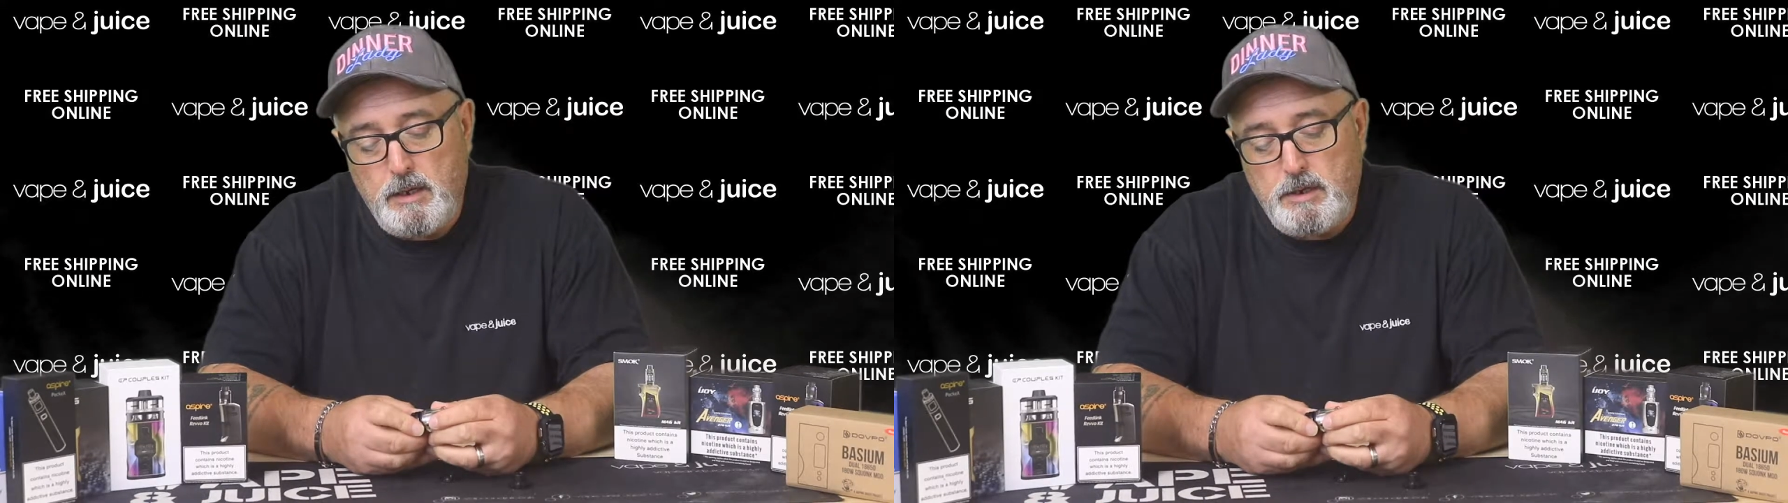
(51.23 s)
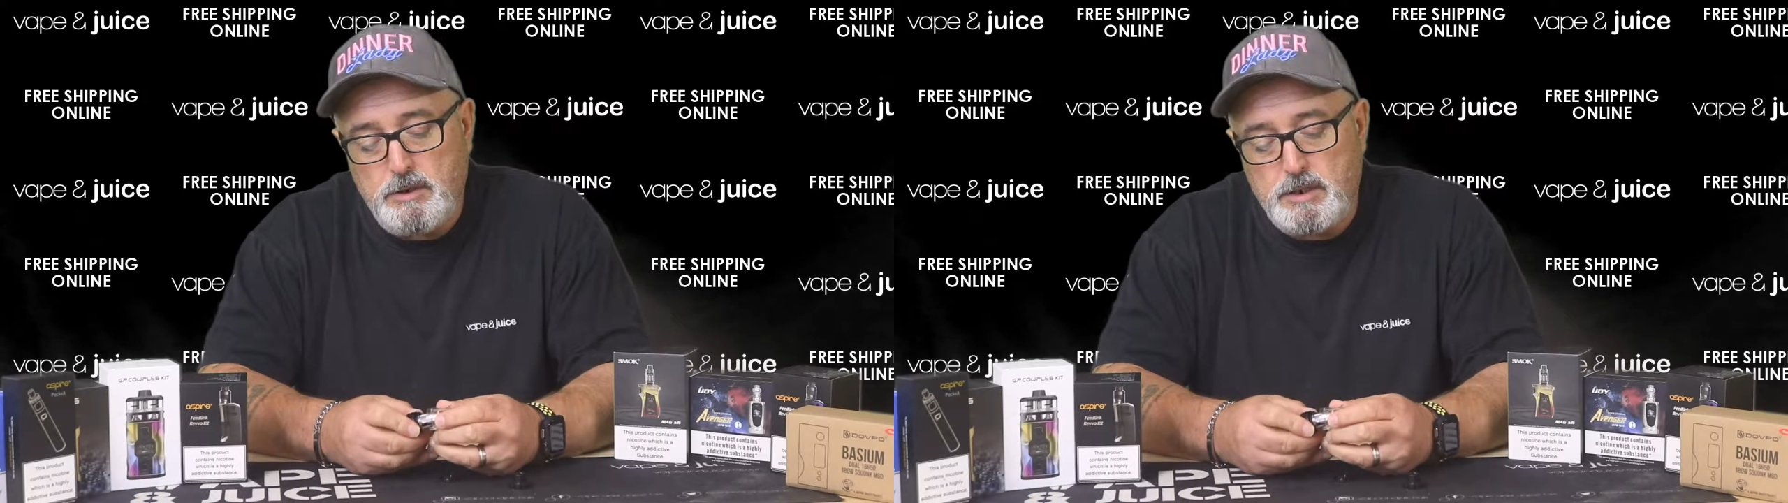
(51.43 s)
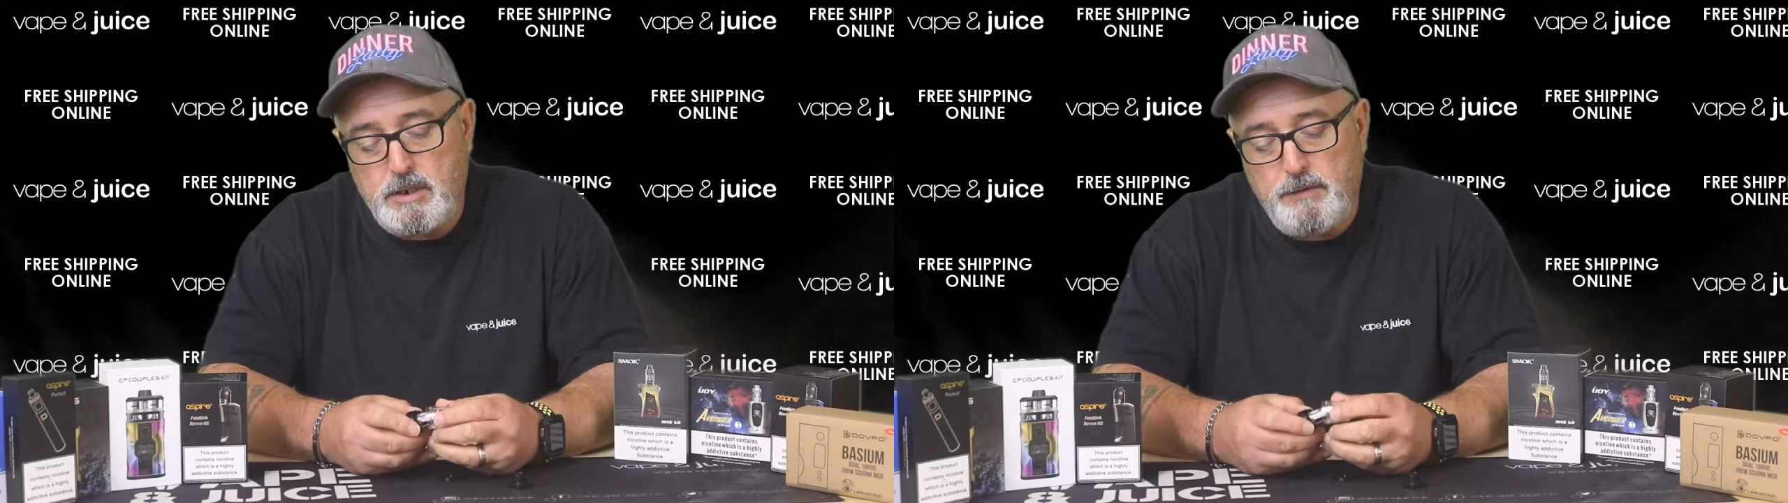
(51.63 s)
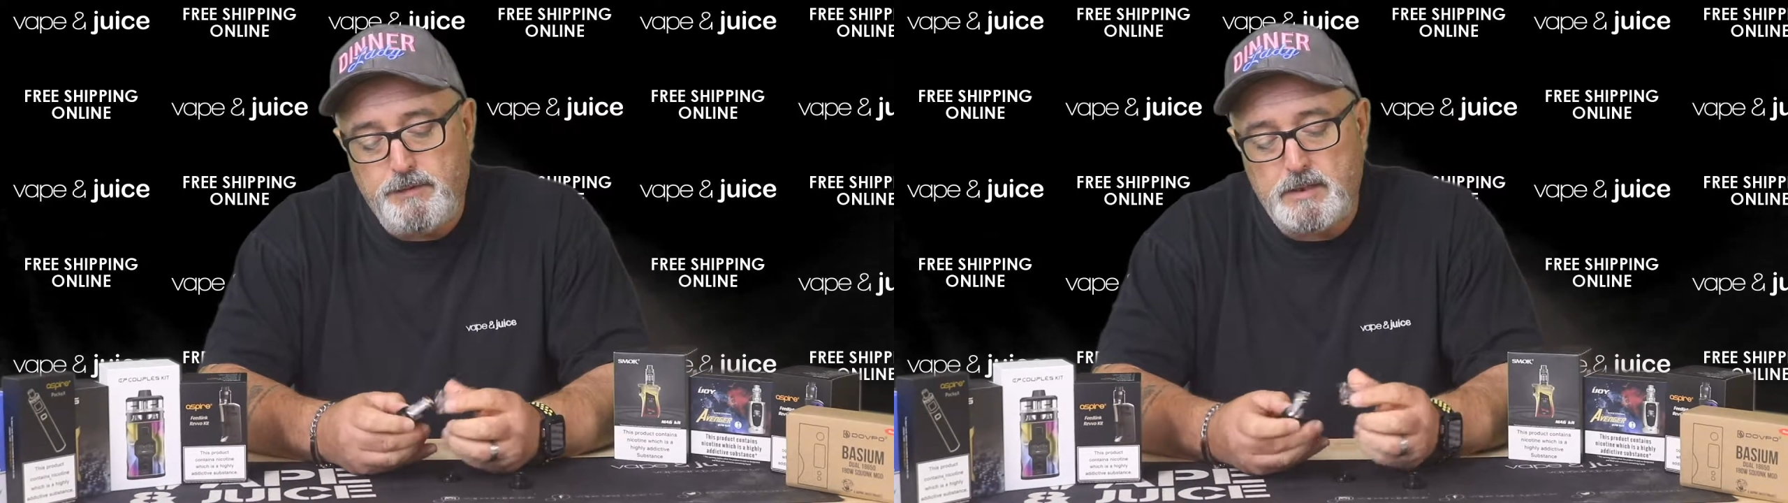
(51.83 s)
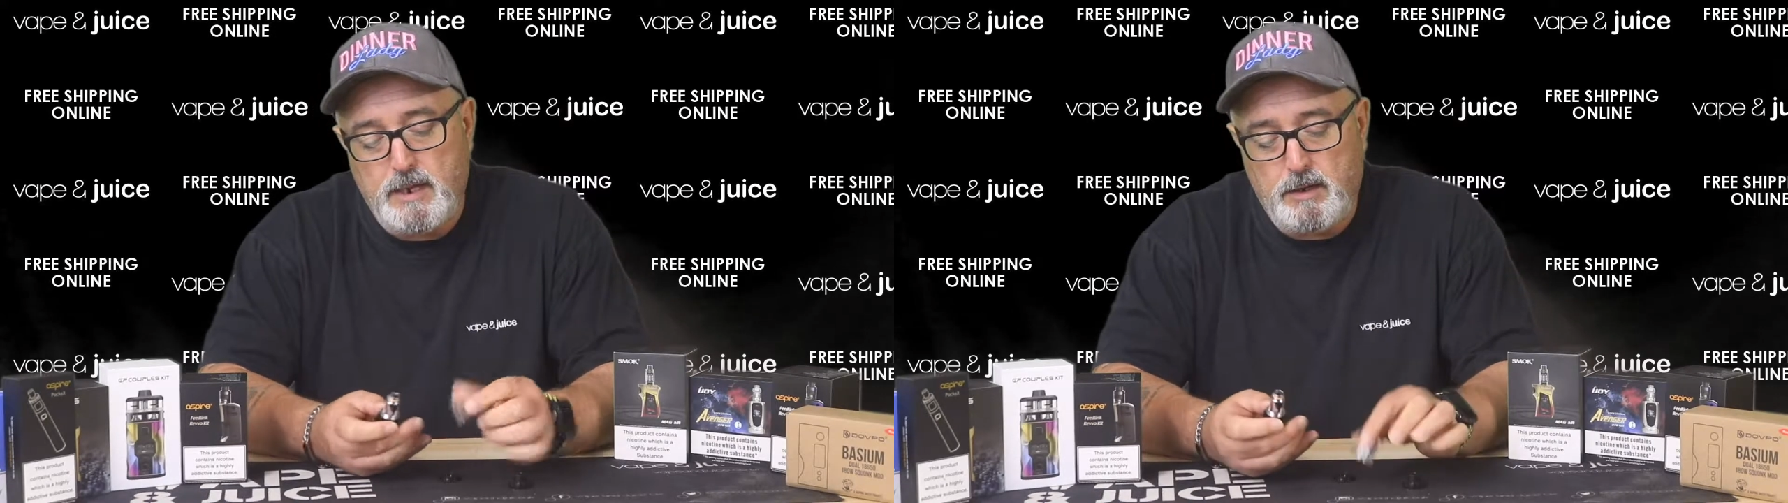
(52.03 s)
You just lift
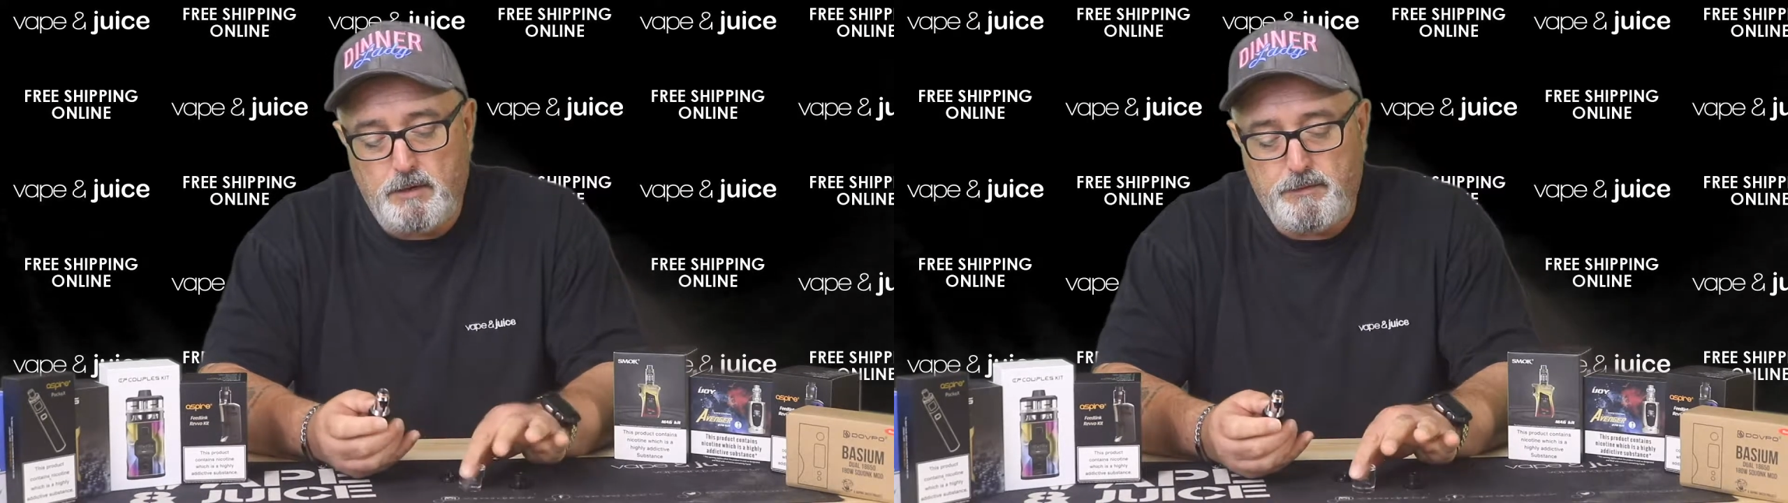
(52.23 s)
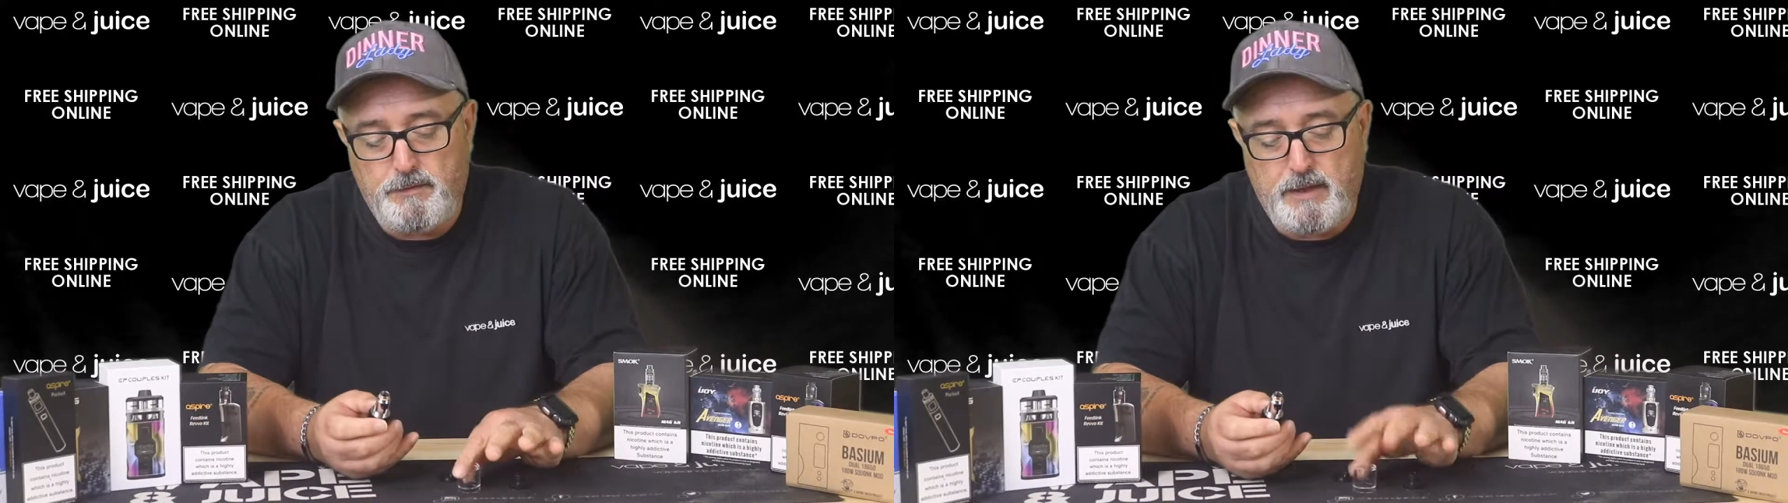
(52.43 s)
the tank off of